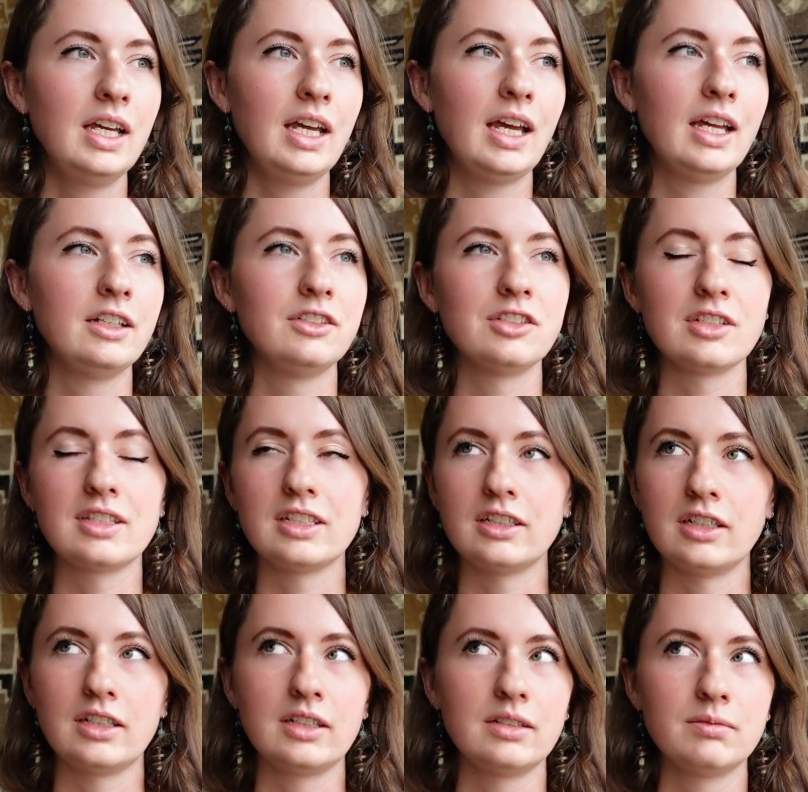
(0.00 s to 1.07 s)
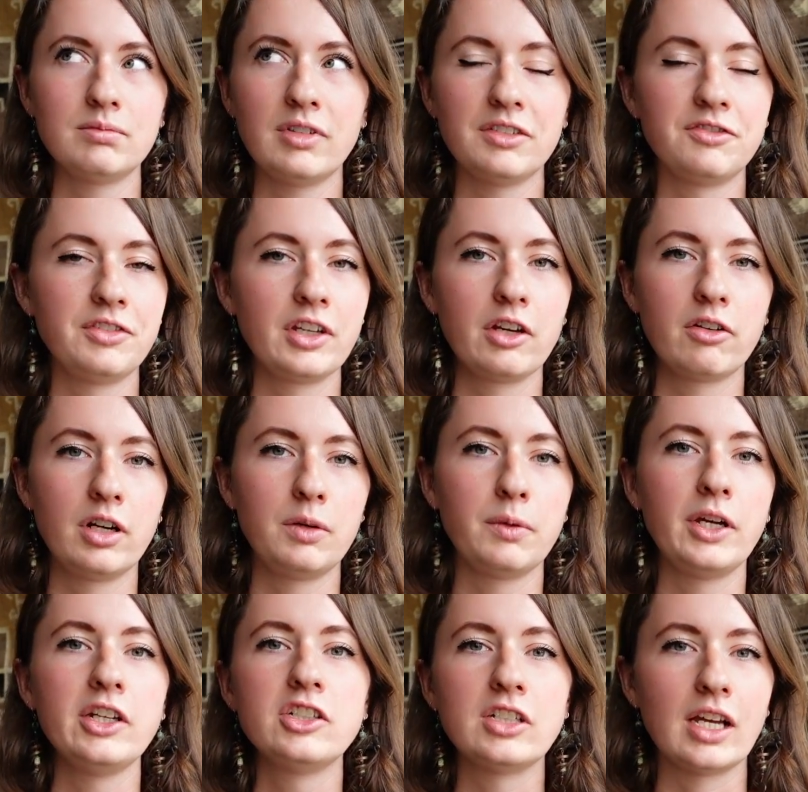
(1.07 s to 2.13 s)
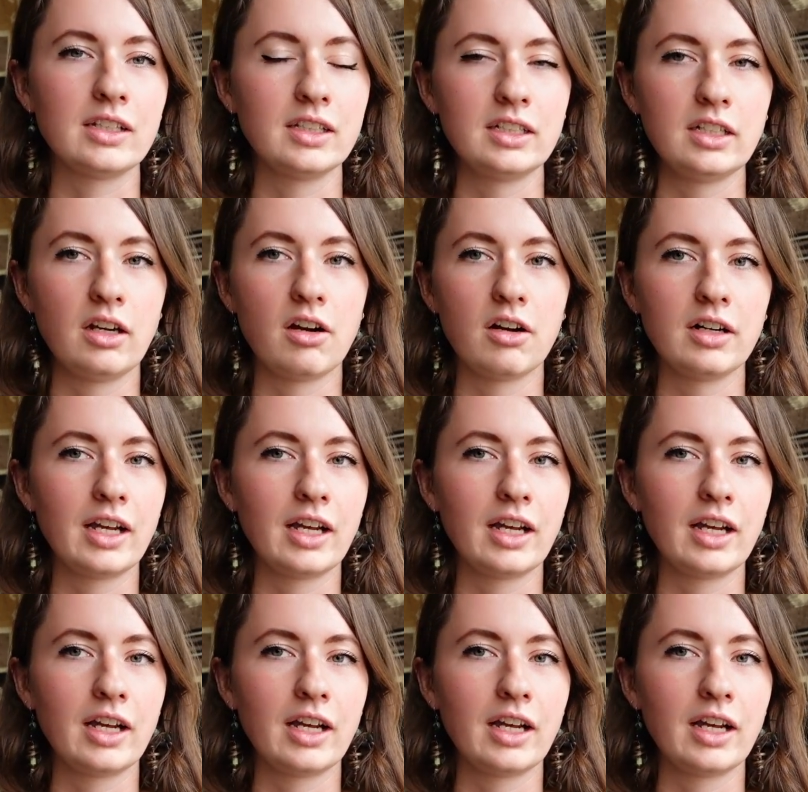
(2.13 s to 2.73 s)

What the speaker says: and just a fingering weight Shetland yarn.